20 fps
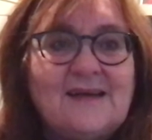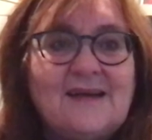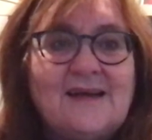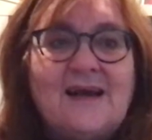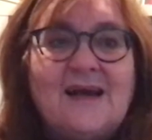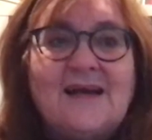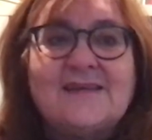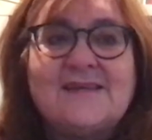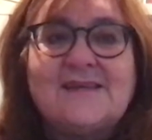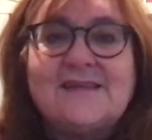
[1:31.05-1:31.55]

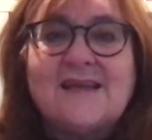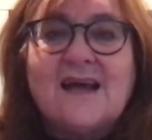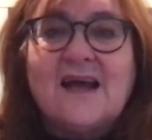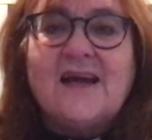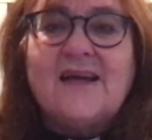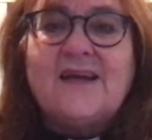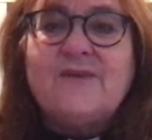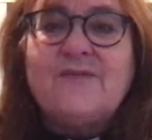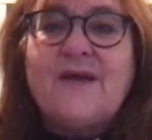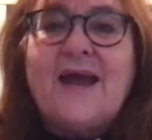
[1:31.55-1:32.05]
a
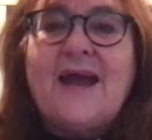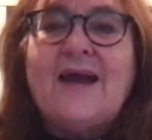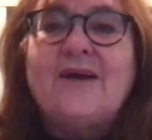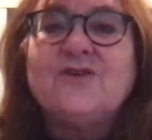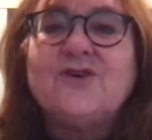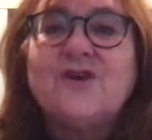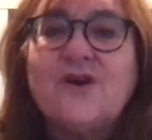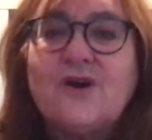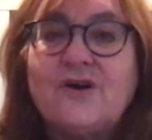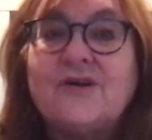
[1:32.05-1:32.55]
sign of how
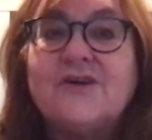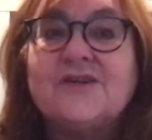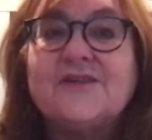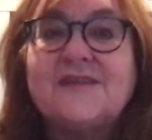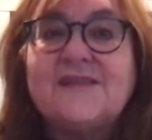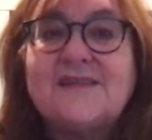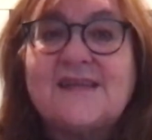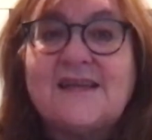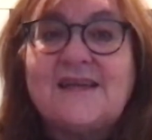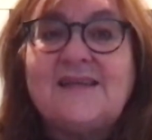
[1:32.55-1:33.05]
God
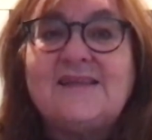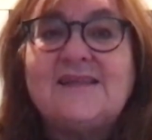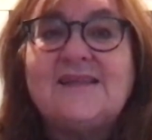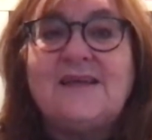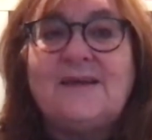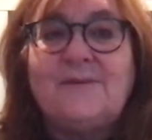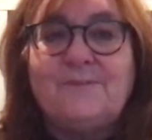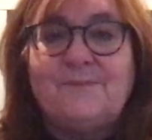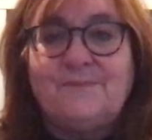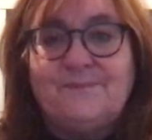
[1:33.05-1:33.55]
sees
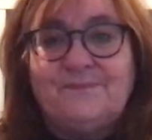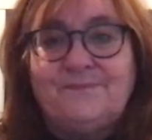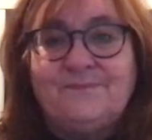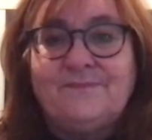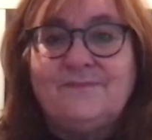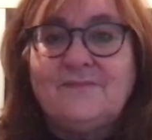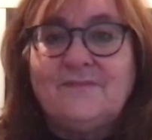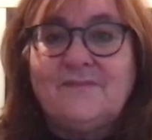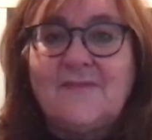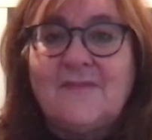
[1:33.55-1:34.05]
him.
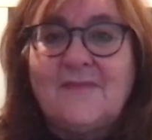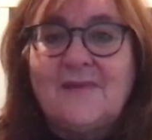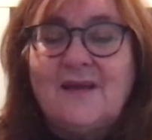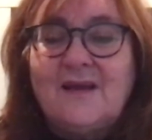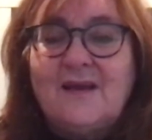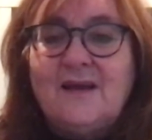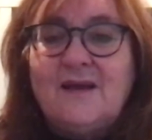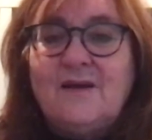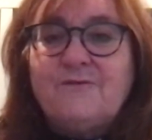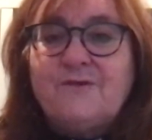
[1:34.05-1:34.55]

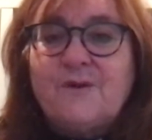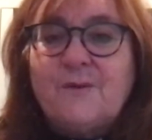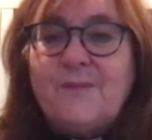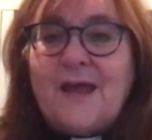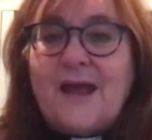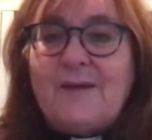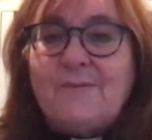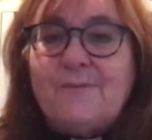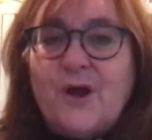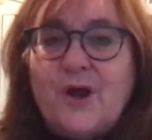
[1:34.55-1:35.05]
From
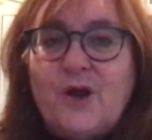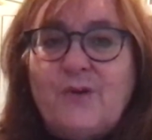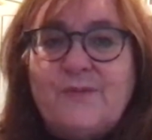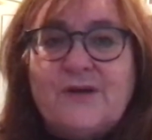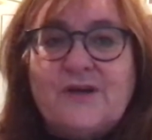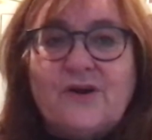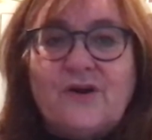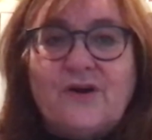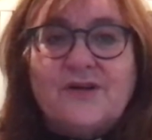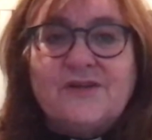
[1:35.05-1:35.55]
that
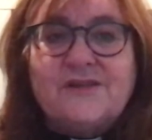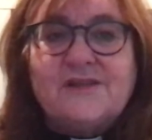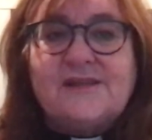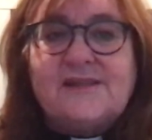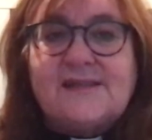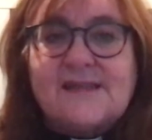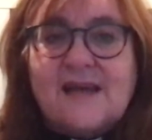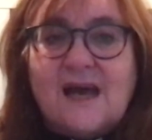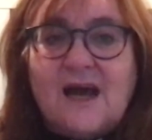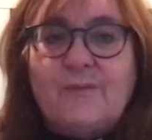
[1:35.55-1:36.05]
moment on,
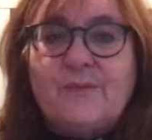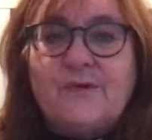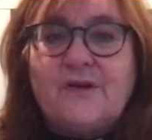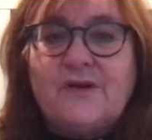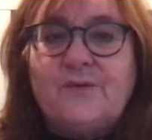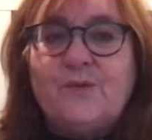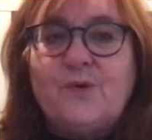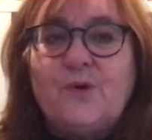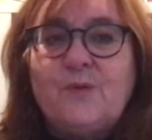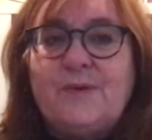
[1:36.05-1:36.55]

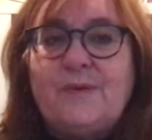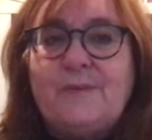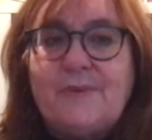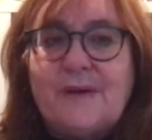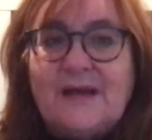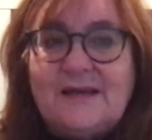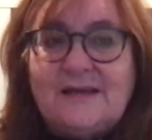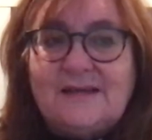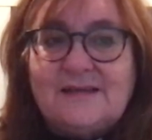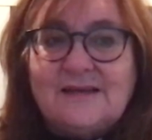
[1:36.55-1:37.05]
Simon will be
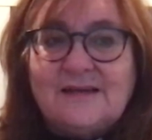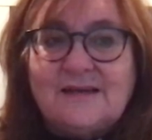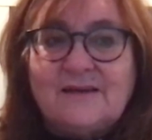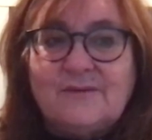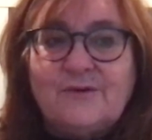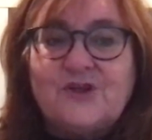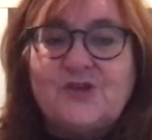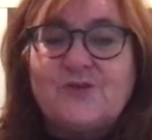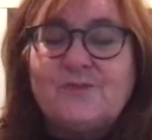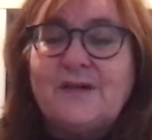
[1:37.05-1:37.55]
Peter,
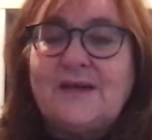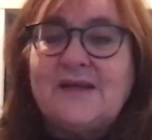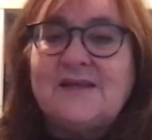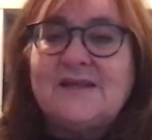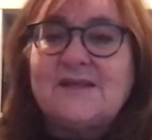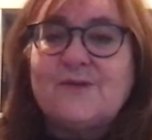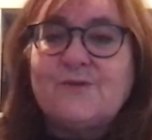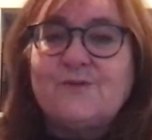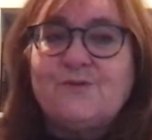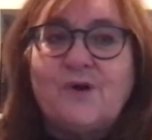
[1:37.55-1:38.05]
which
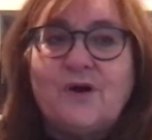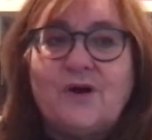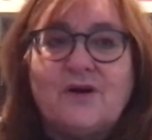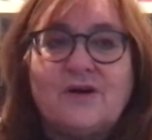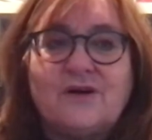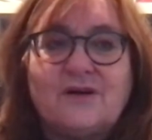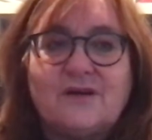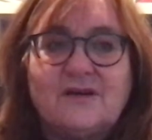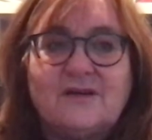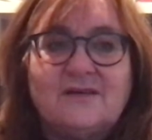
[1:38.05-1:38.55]
means the
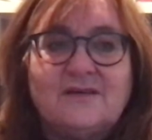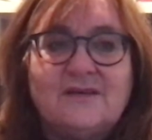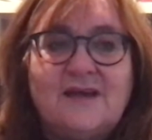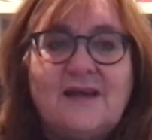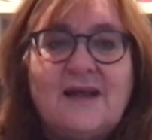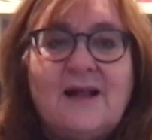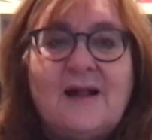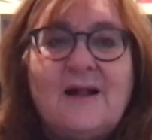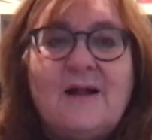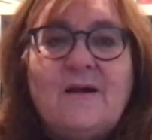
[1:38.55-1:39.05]
rock,
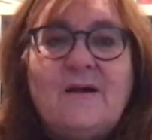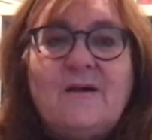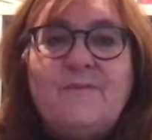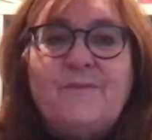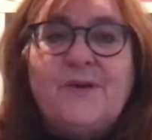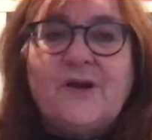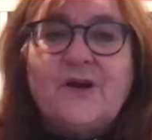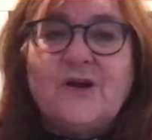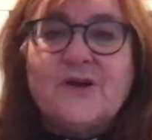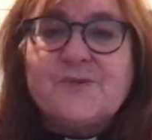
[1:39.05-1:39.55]

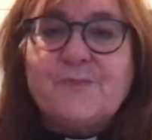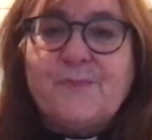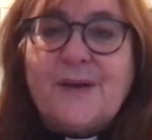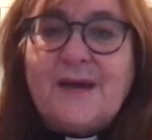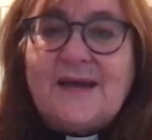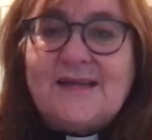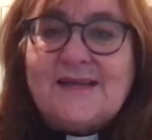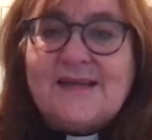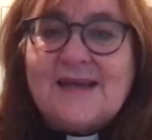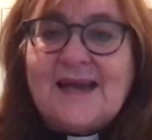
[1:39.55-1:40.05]
because
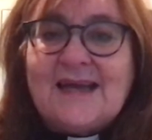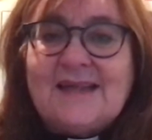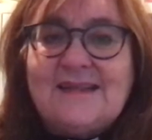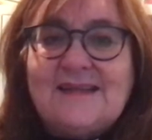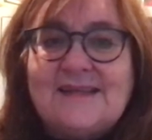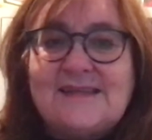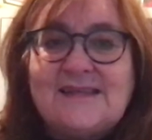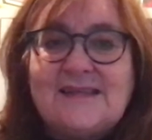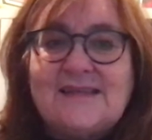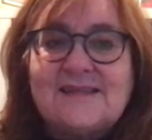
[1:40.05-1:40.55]
Peter had
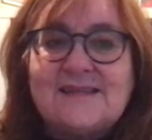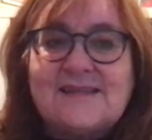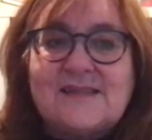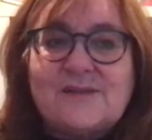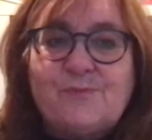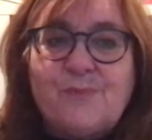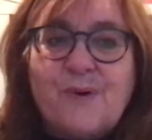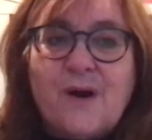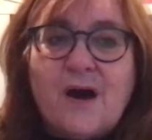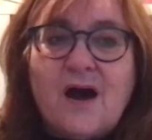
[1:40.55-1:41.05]
this
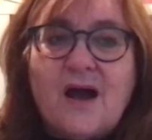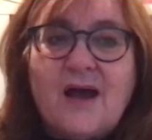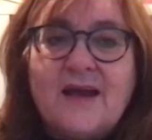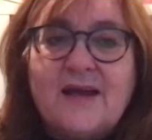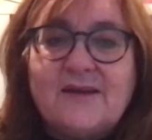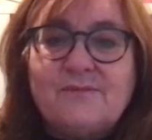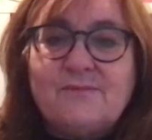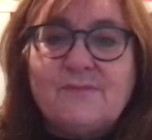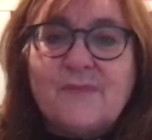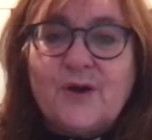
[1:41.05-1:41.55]

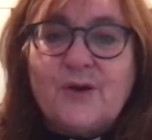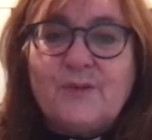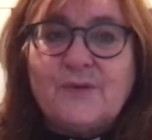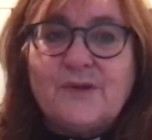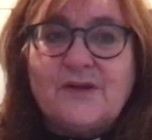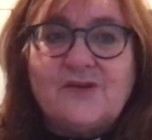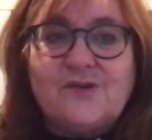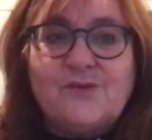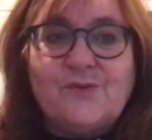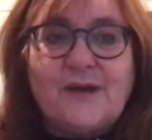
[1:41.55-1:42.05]
inspired
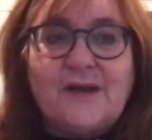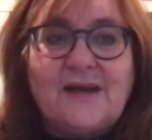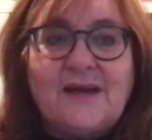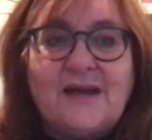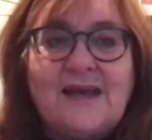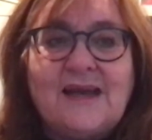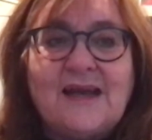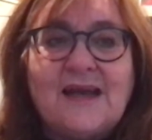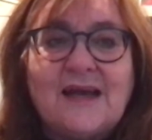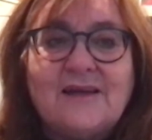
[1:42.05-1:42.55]
moment when
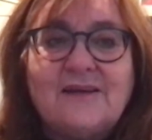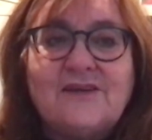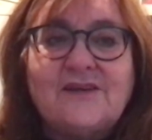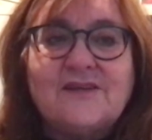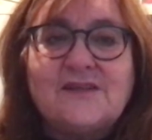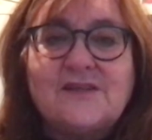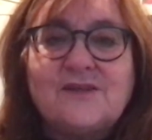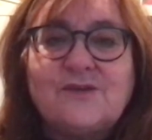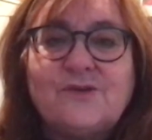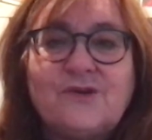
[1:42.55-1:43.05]
he
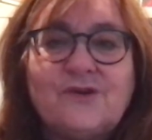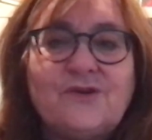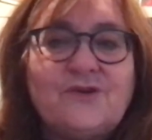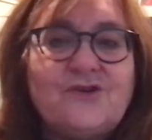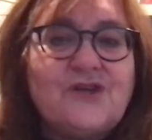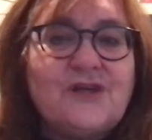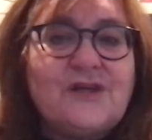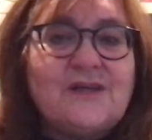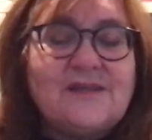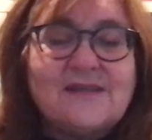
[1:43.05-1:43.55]
understood who
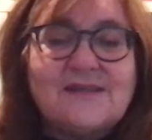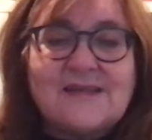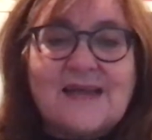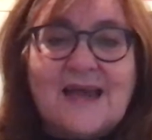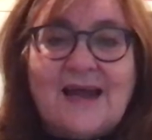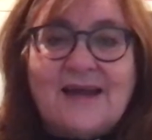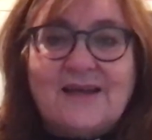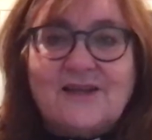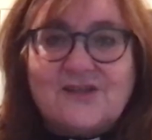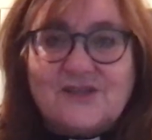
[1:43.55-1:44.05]
Jesus
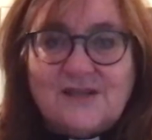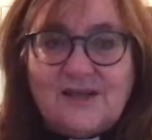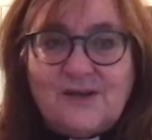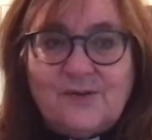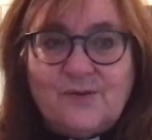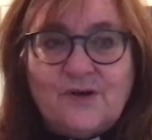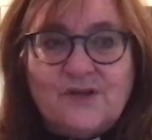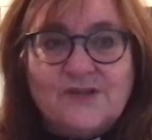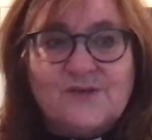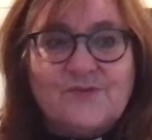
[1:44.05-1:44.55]
actually
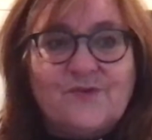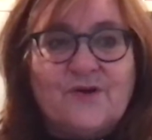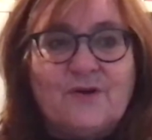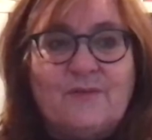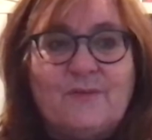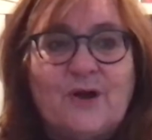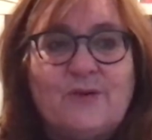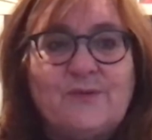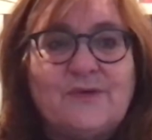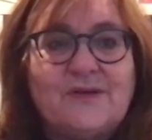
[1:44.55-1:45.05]
was for a
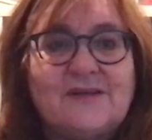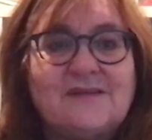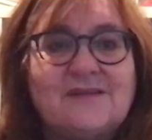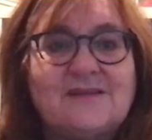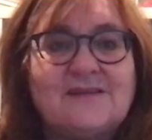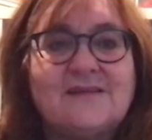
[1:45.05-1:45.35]
moment.